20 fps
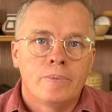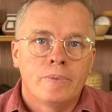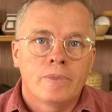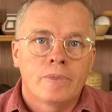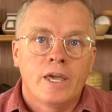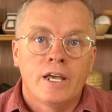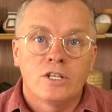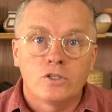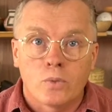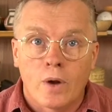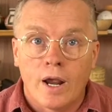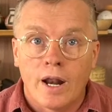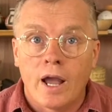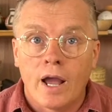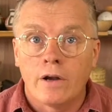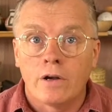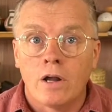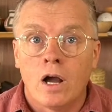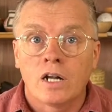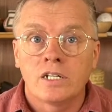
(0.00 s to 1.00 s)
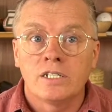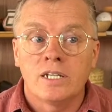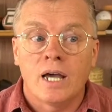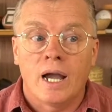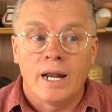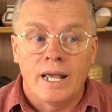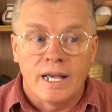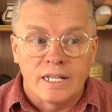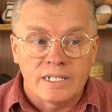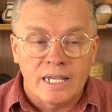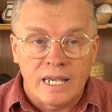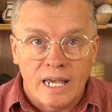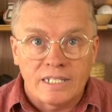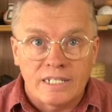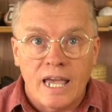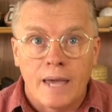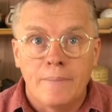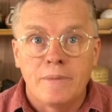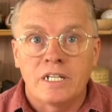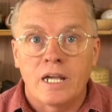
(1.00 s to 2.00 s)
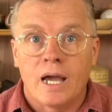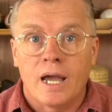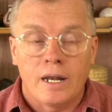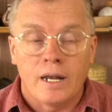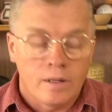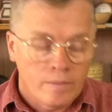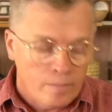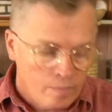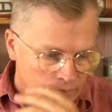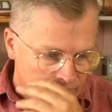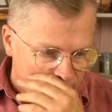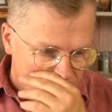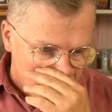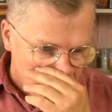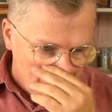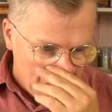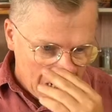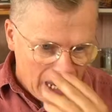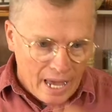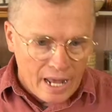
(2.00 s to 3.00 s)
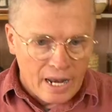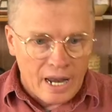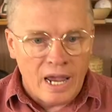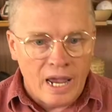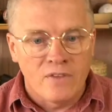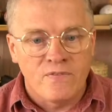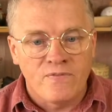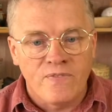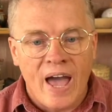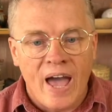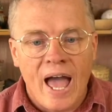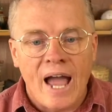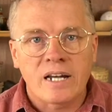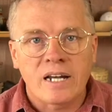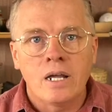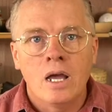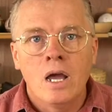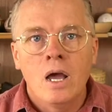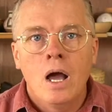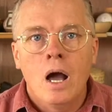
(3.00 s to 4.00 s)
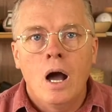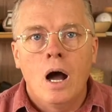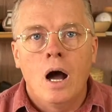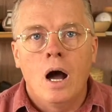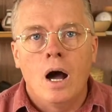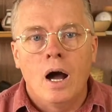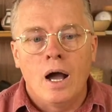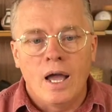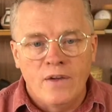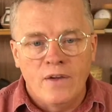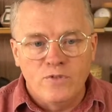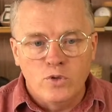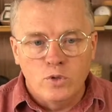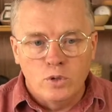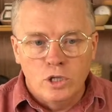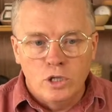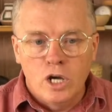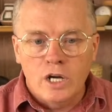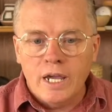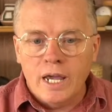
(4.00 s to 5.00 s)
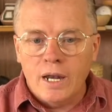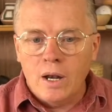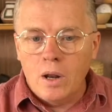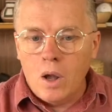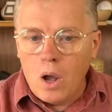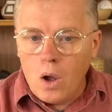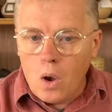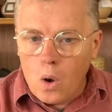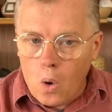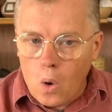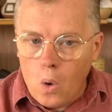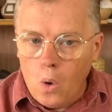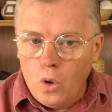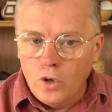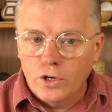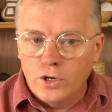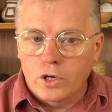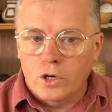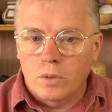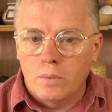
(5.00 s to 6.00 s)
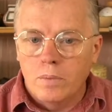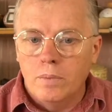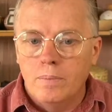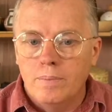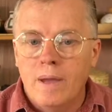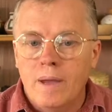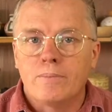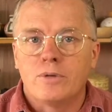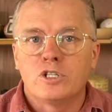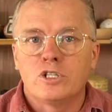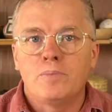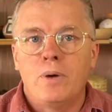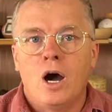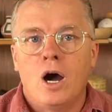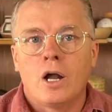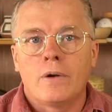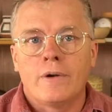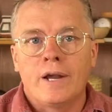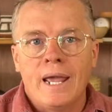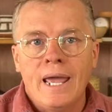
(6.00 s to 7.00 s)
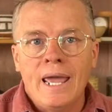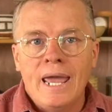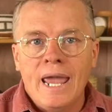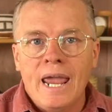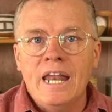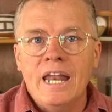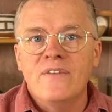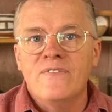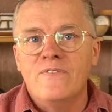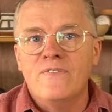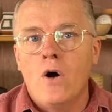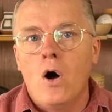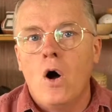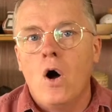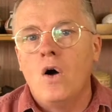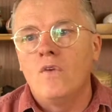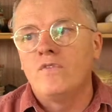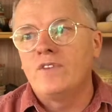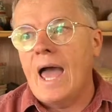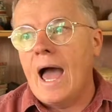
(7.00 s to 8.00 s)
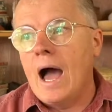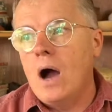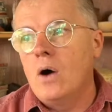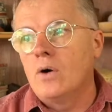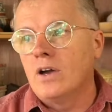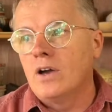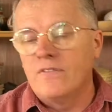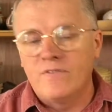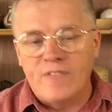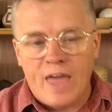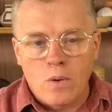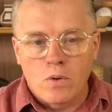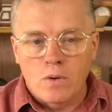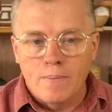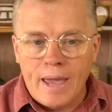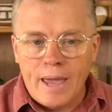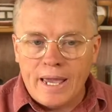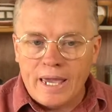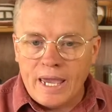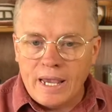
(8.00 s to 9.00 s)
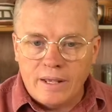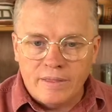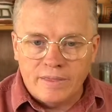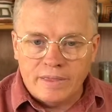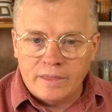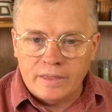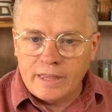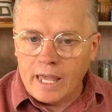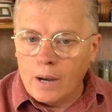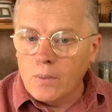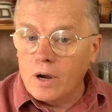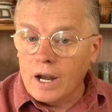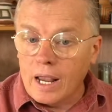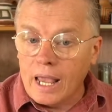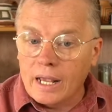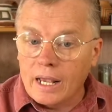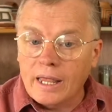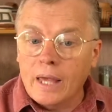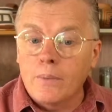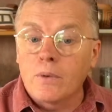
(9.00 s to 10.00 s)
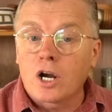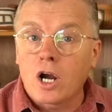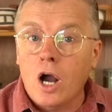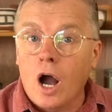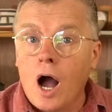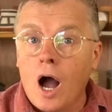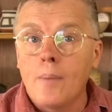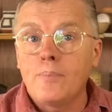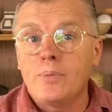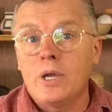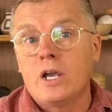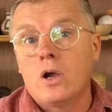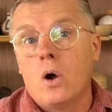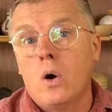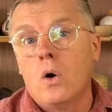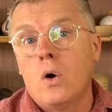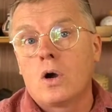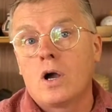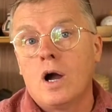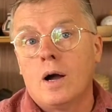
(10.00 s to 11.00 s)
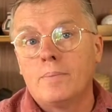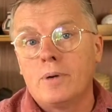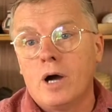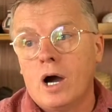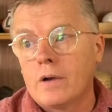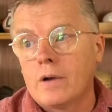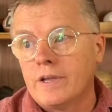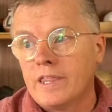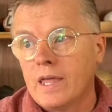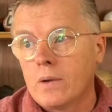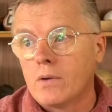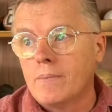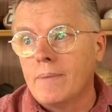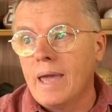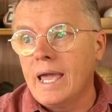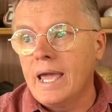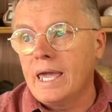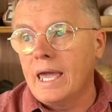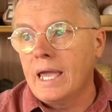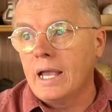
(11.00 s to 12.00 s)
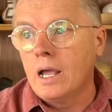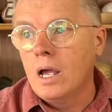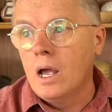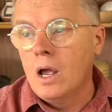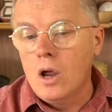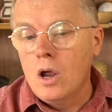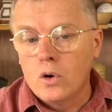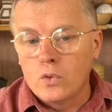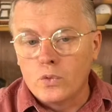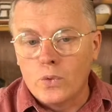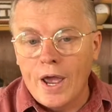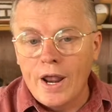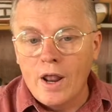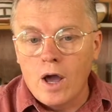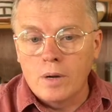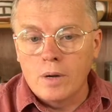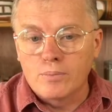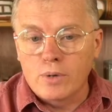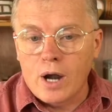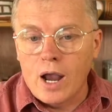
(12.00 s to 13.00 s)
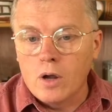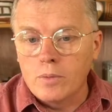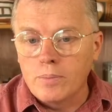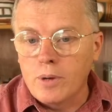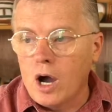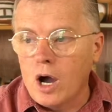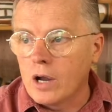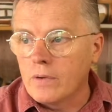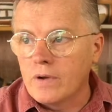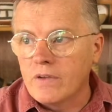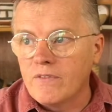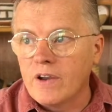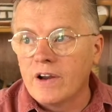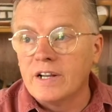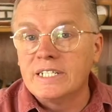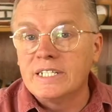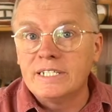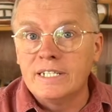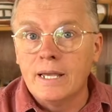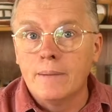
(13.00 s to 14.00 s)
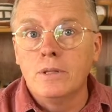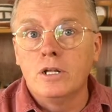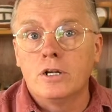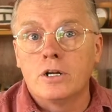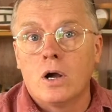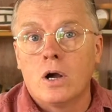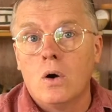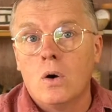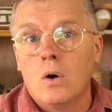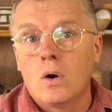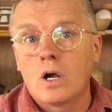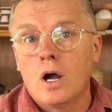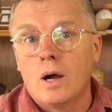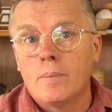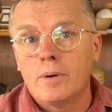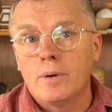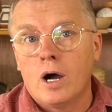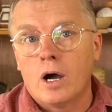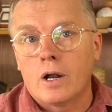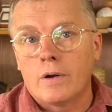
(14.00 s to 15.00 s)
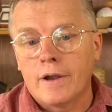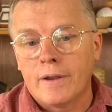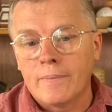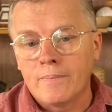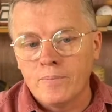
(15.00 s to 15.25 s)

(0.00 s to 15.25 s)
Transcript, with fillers: It's red iron oxide. It's, it's hematite. And in fact, uh, if you look at older Mimbres pottery, it evolved out of, they were making, they were, they were copying Hohokam pottery. They were making red on brown pottery, very similar to Hohokam pottery